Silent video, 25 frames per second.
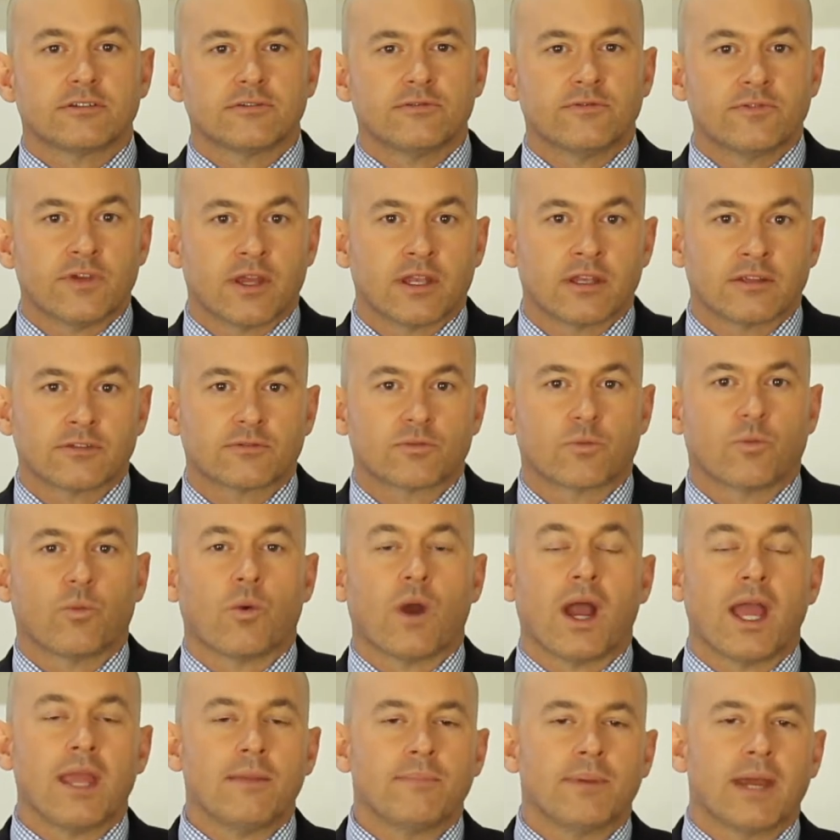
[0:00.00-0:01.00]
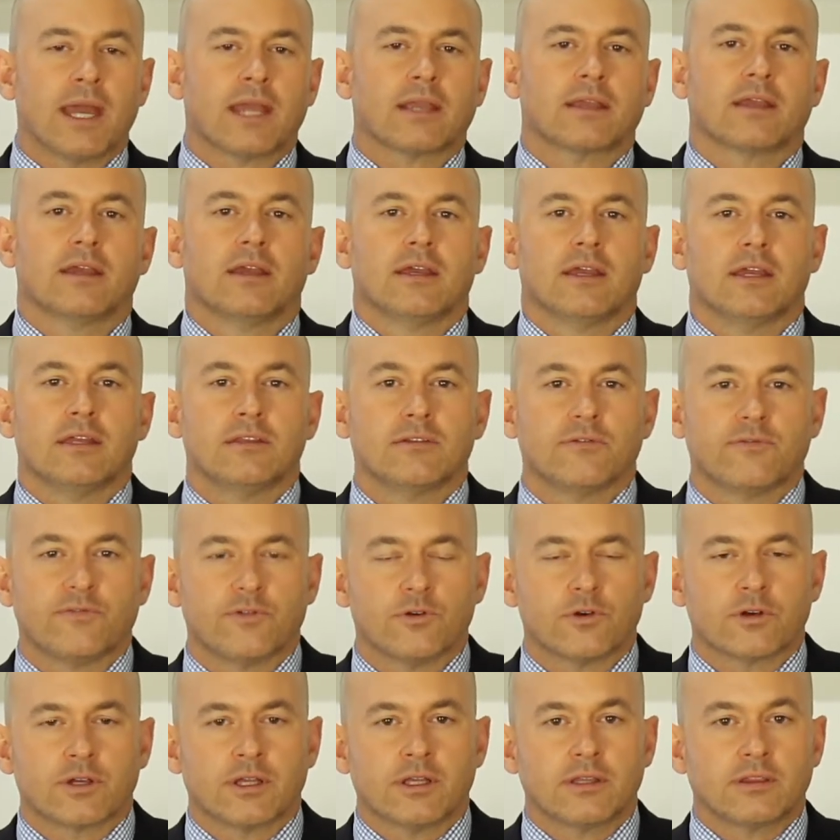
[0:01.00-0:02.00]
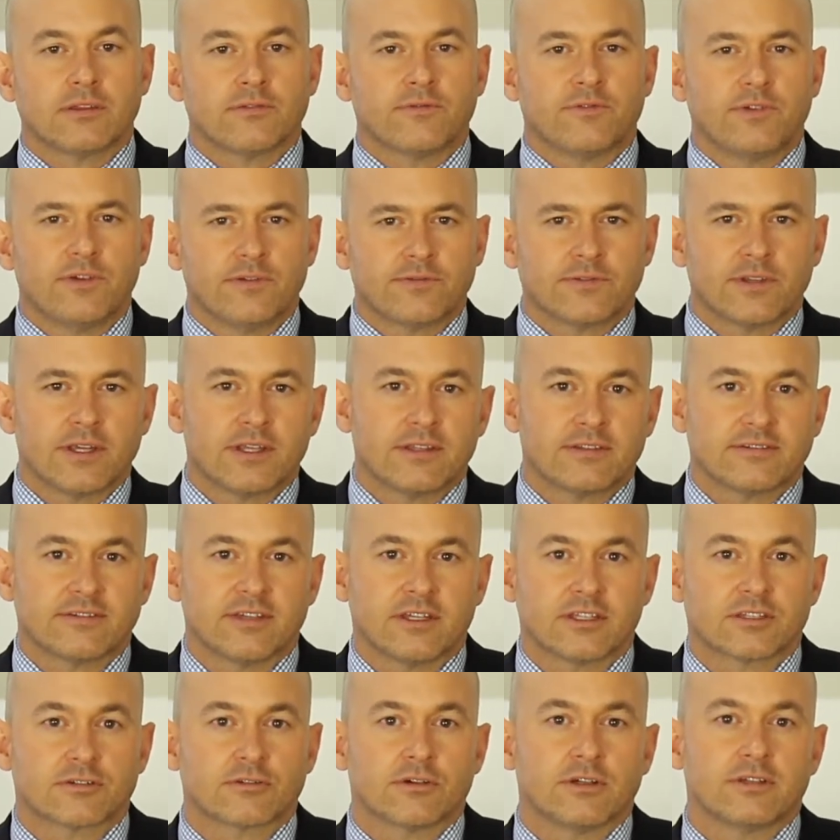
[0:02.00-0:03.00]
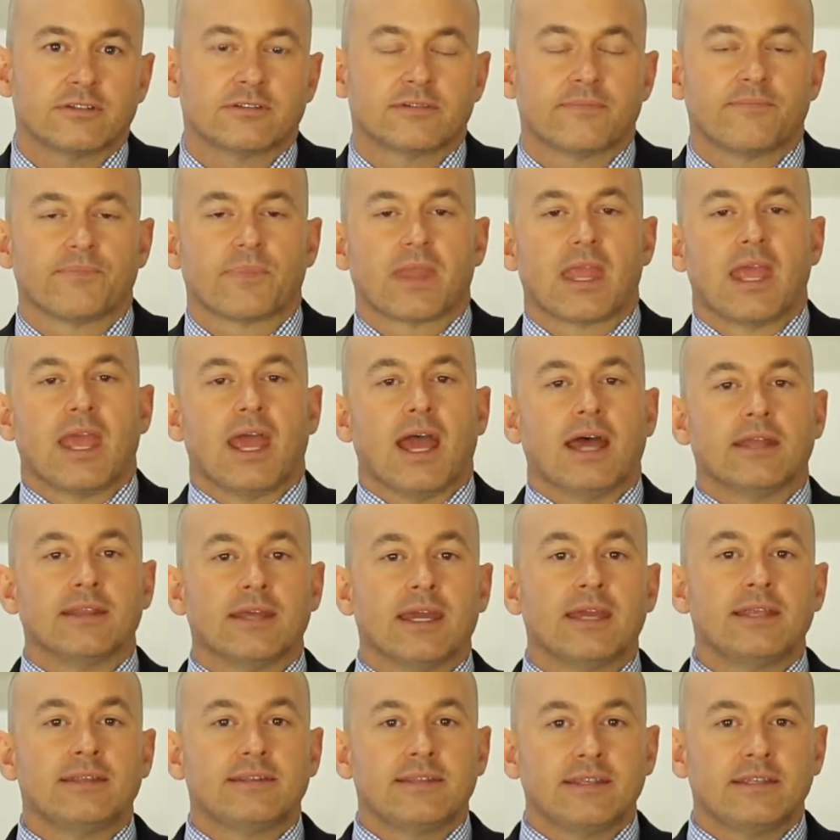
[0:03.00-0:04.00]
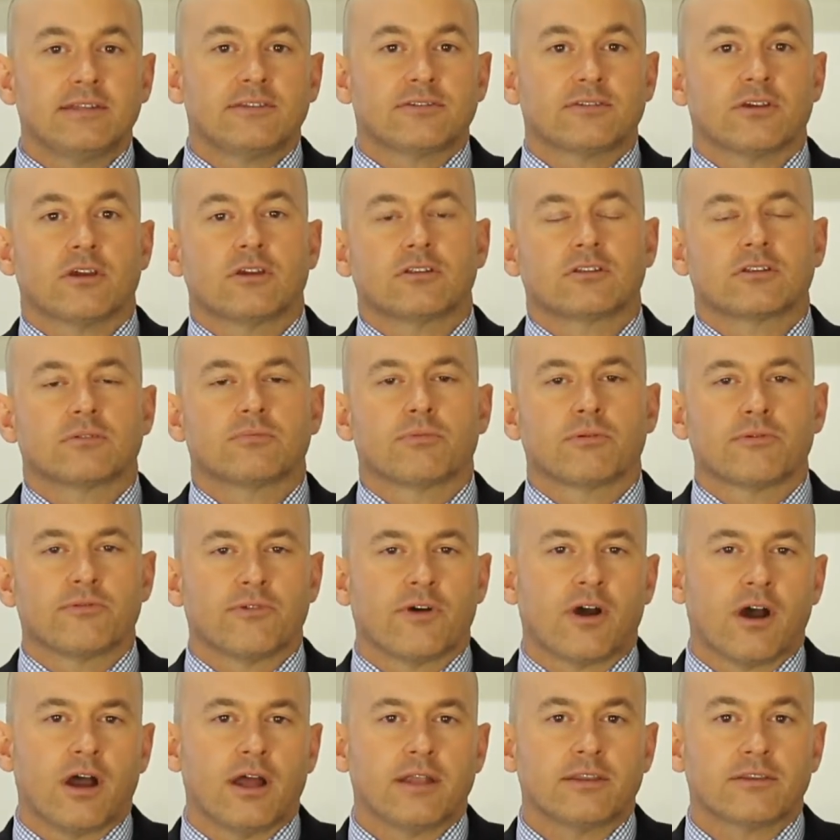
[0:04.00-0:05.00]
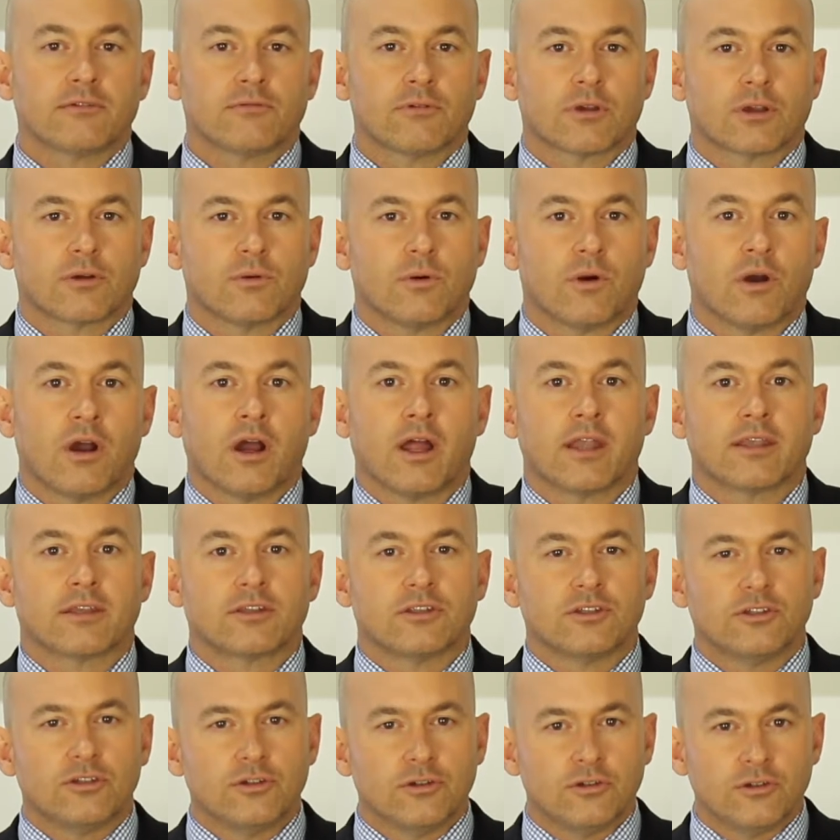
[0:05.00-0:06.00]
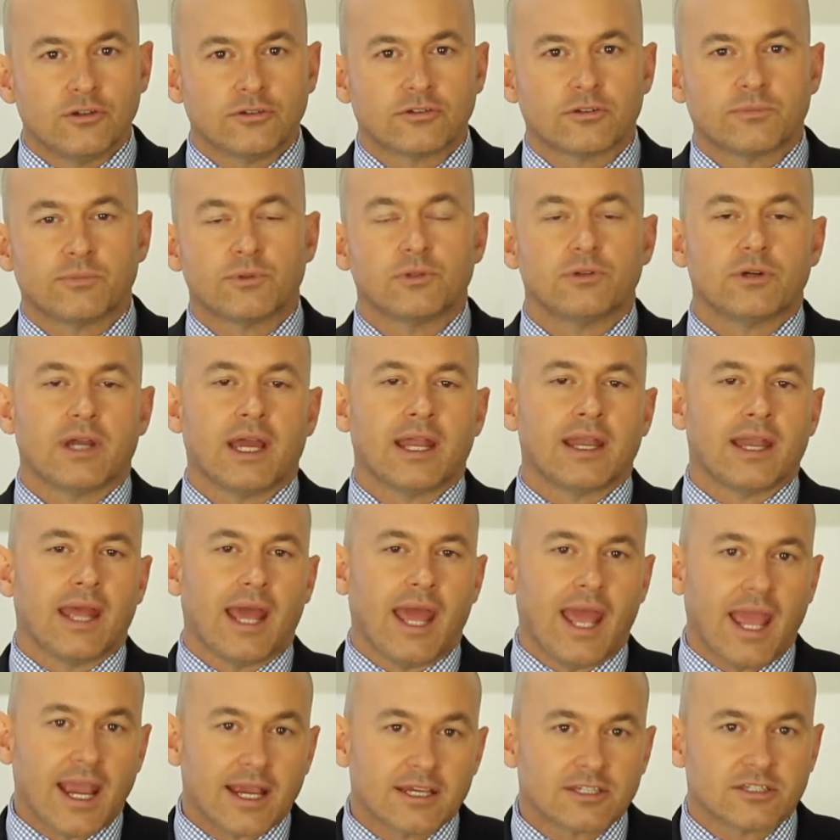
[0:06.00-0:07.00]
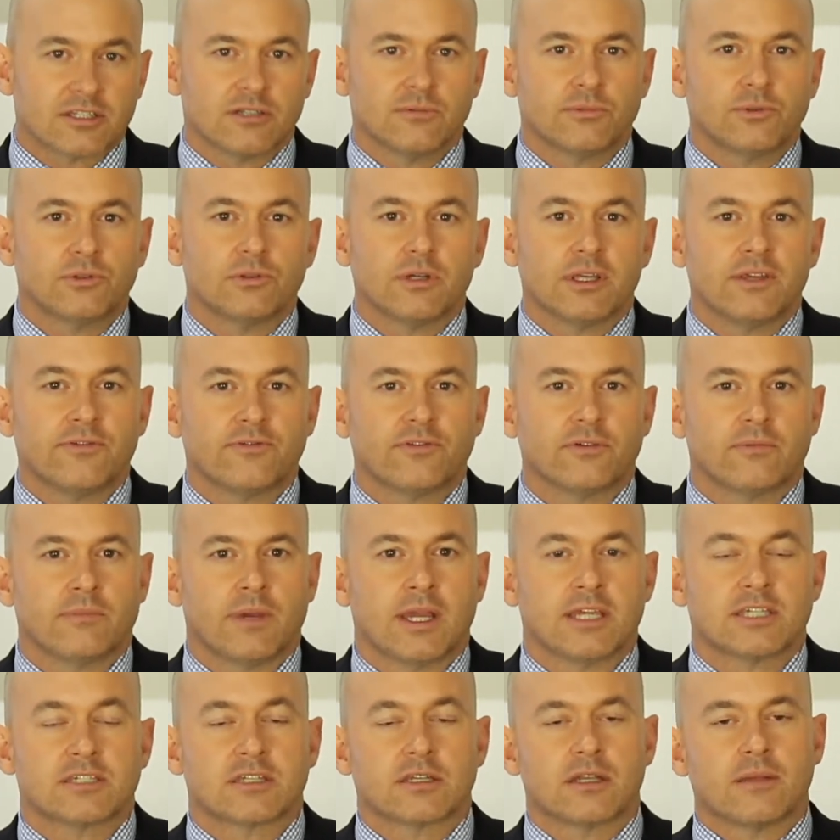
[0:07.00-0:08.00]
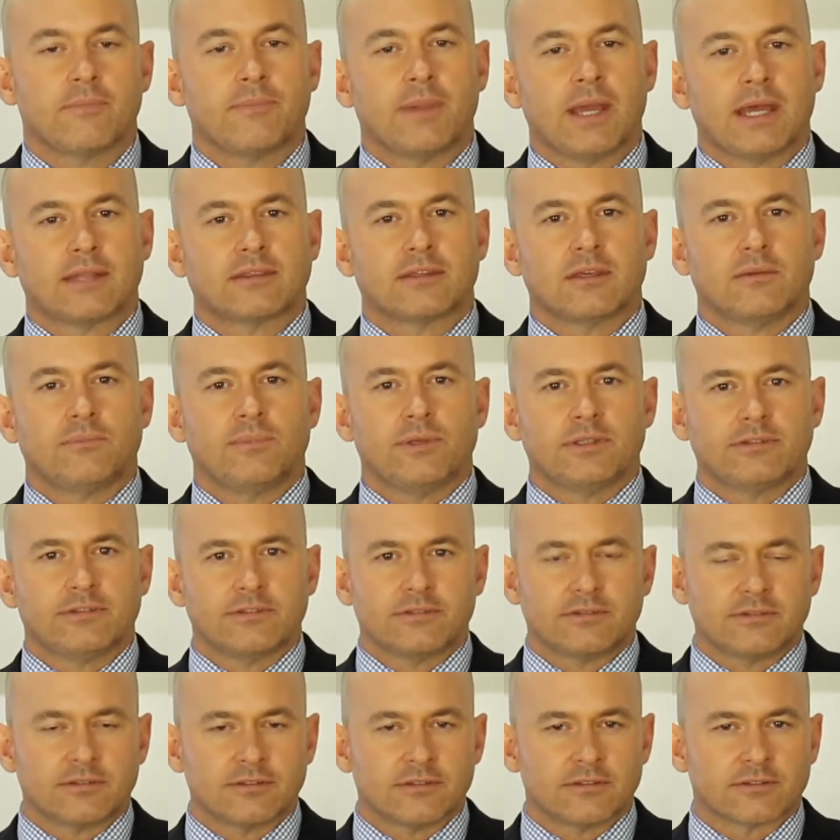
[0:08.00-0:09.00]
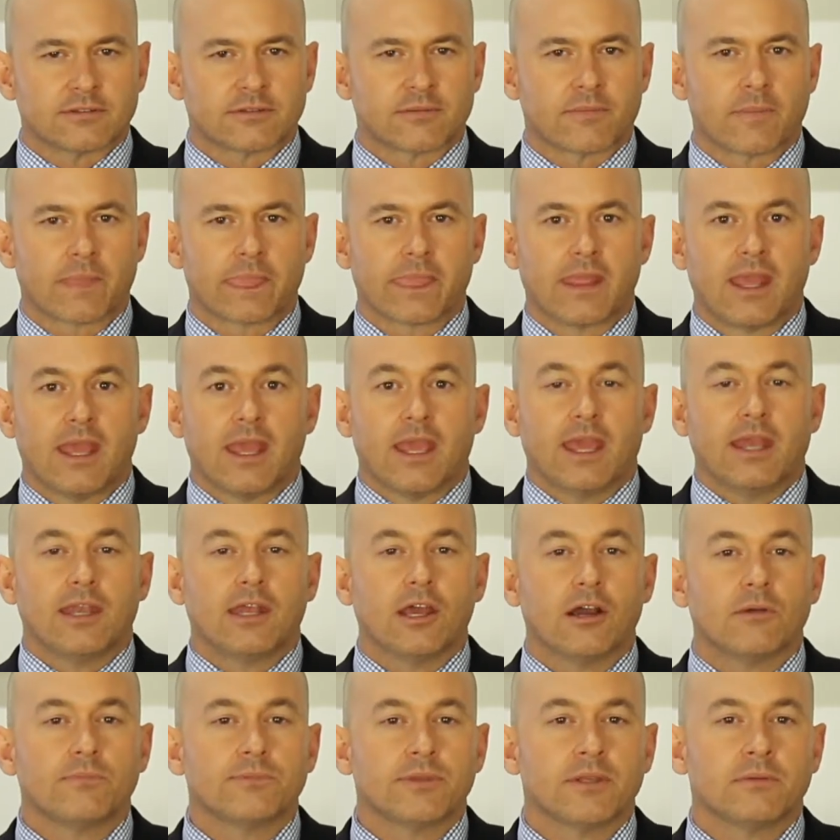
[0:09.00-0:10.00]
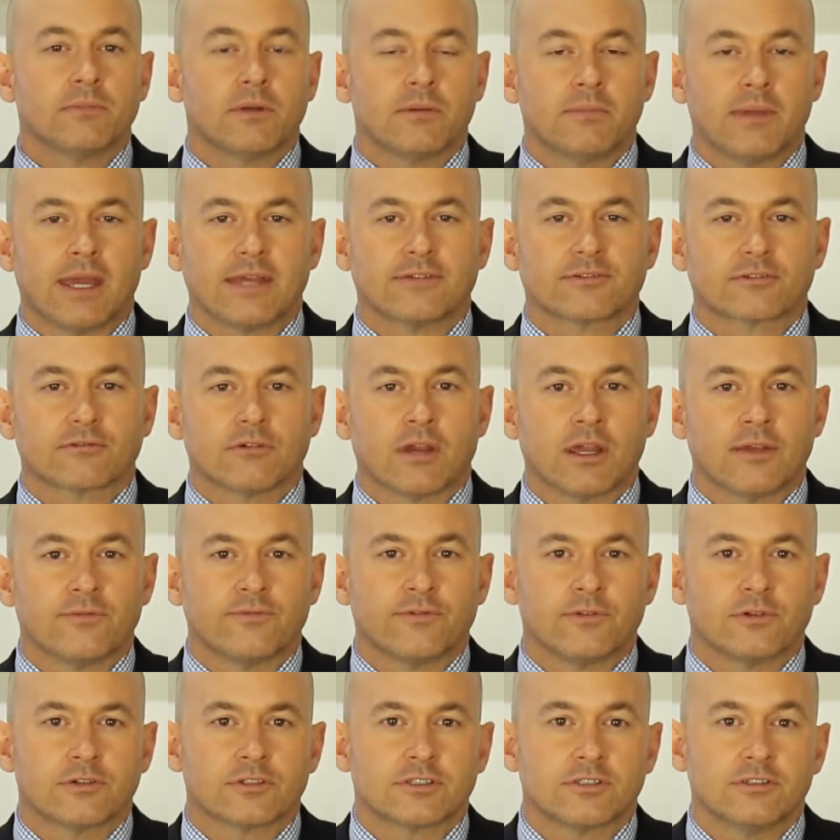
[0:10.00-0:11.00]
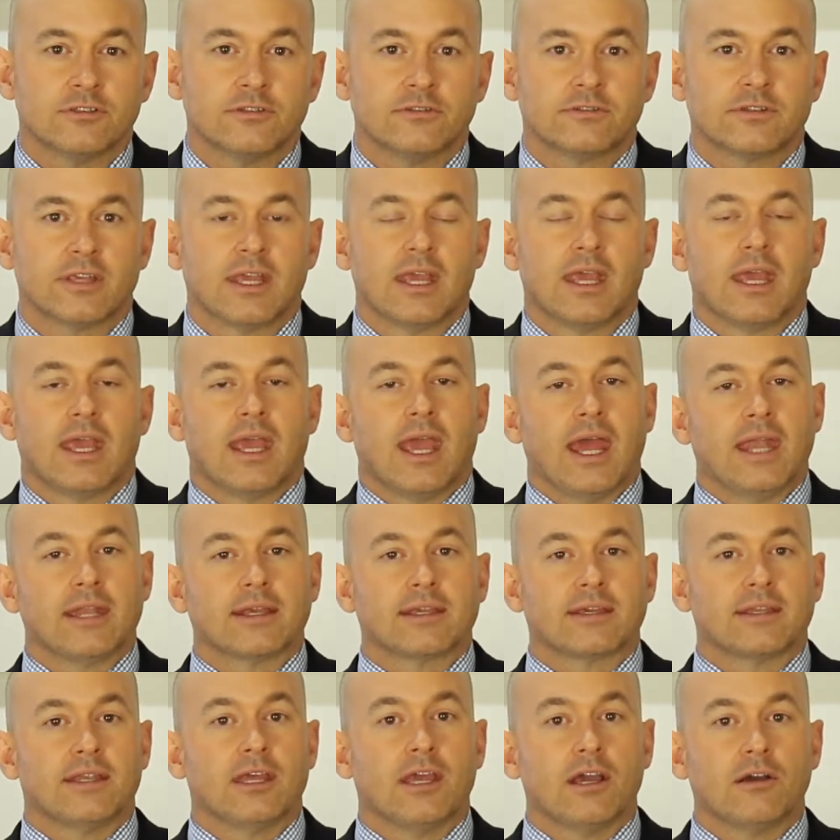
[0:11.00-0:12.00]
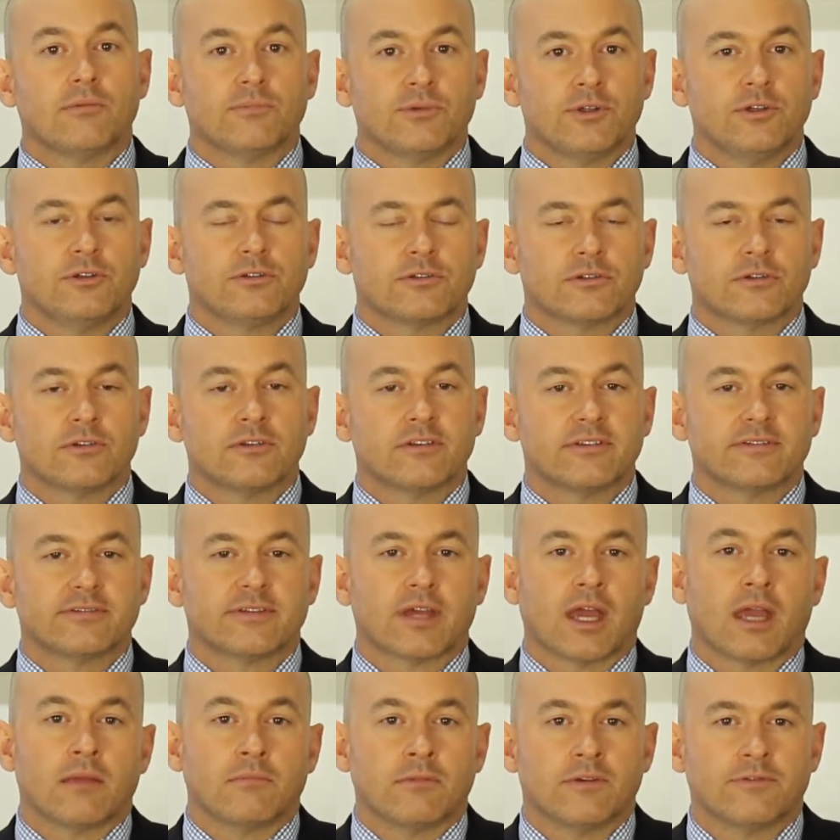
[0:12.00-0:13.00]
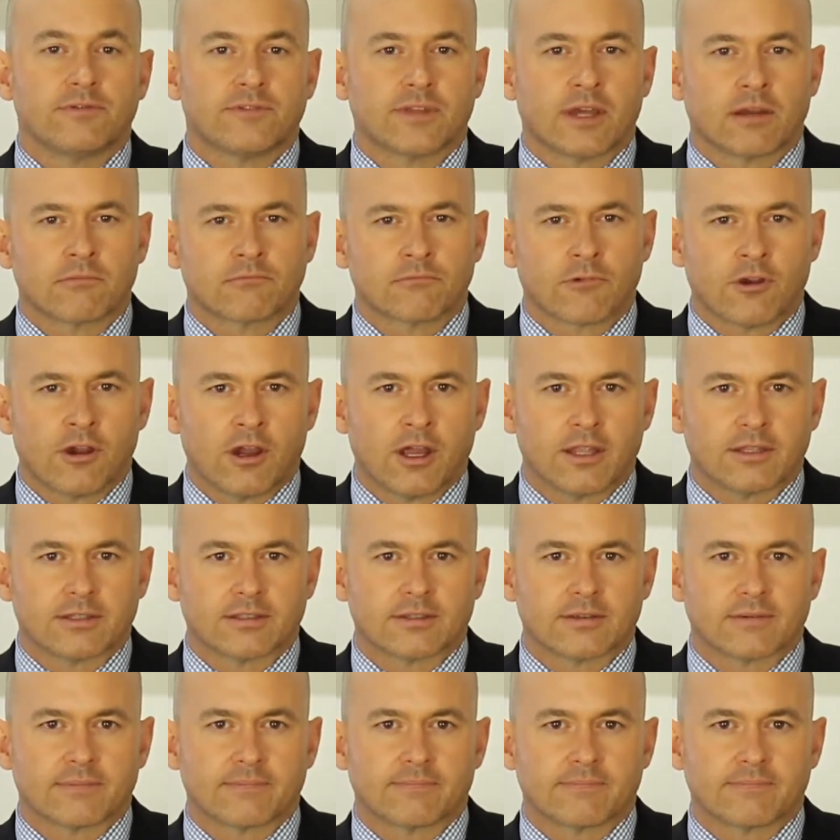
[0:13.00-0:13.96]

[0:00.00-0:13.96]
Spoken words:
of Venice way back in the 14th and 15th centuries, and they did so to provide the required usable and actionable information about their businesses. It helped them amass great fortunes, and it can help you do the same if done right.